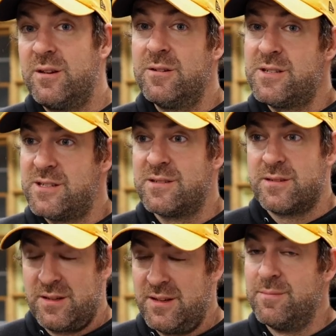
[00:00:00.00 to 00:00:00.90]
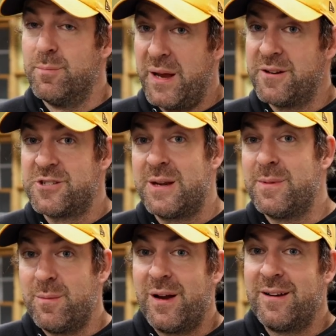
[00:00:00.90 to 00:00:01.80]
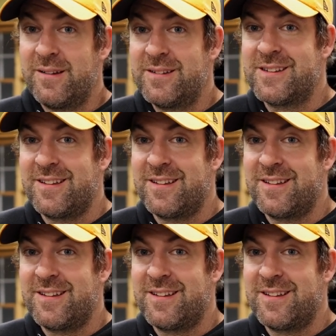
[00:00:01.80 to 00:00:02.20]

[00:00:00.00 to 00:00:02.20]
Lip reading: Yours is in better shape than mine is.